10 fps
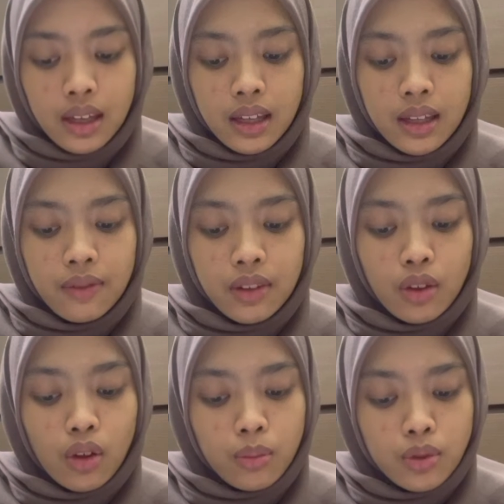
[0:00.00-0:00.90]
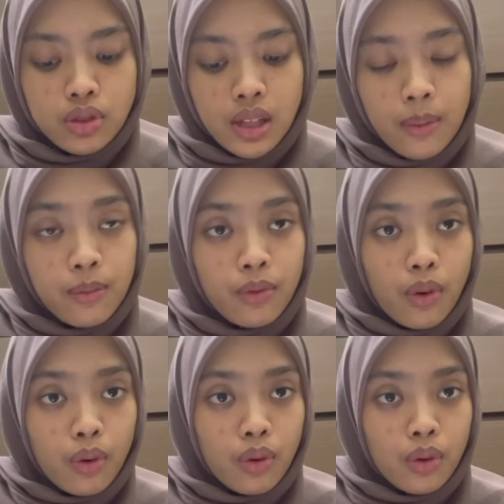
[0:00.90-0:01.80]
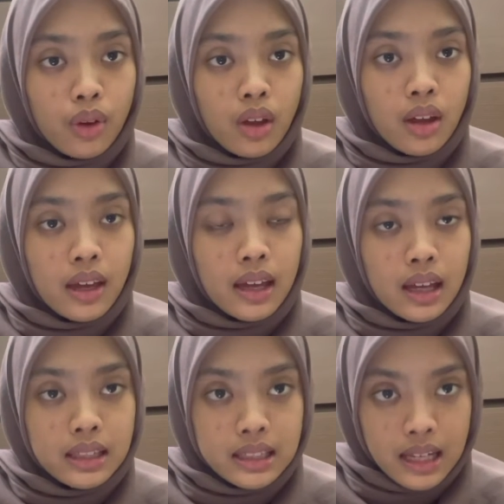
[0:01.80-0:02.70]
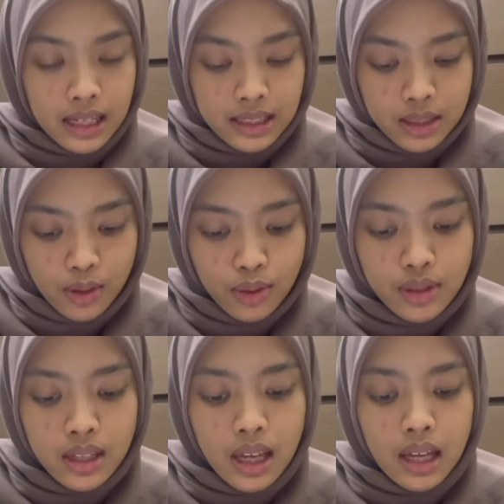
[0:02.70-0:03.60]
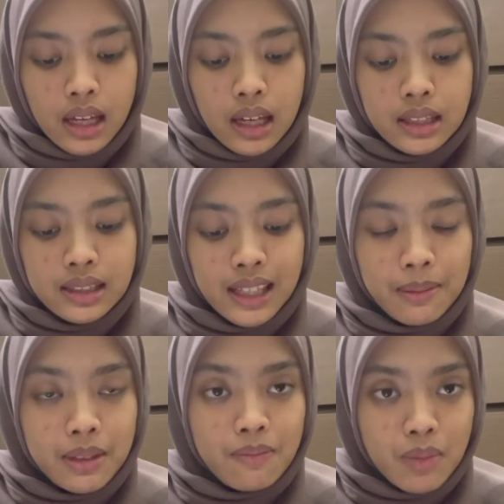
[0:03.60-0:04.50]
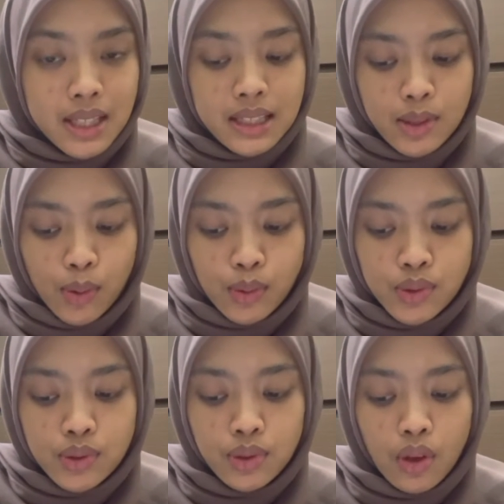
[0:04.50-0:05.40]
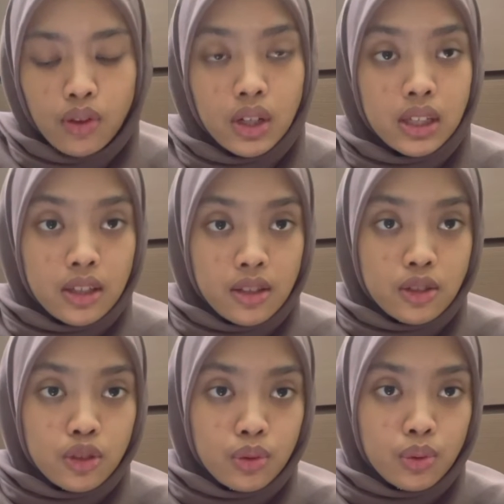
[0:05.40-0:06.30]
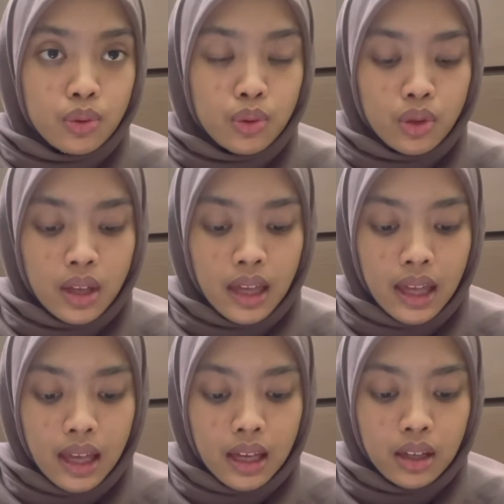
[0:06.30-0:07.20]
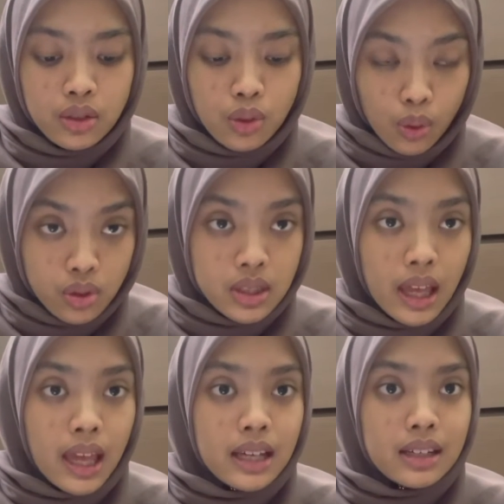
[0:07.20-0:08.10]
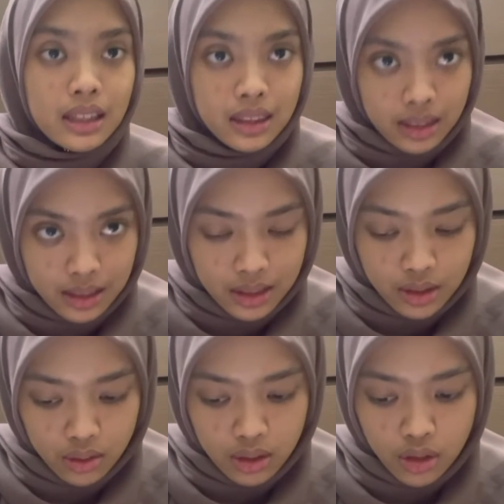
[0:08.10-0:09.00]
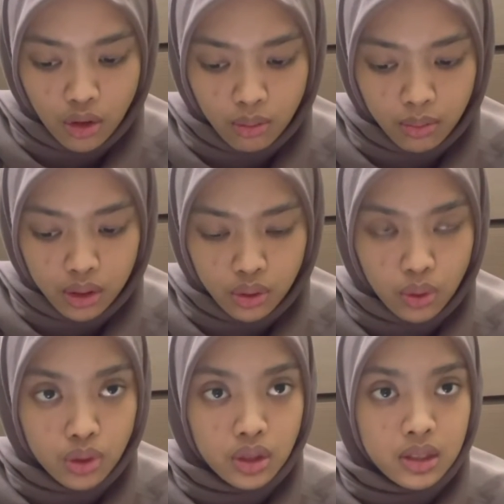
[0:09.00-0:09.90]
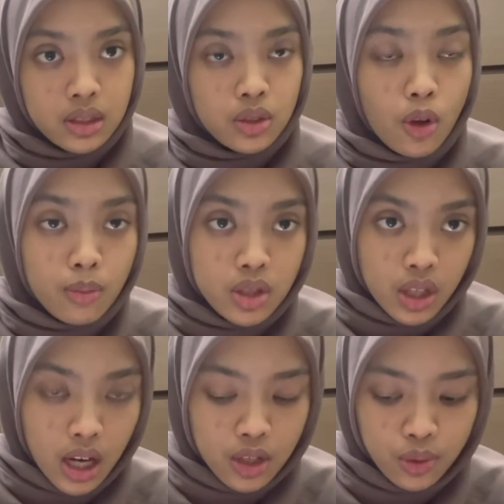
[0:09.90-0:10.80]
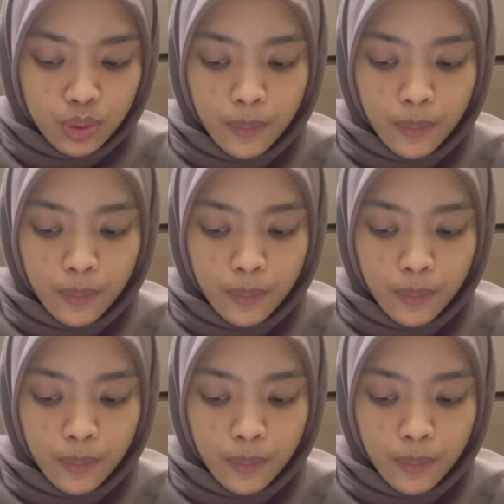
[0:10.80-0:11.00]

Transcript: If it's almost time for the next dose, skip the missed dose, not return to dose, and return to the normal schedule.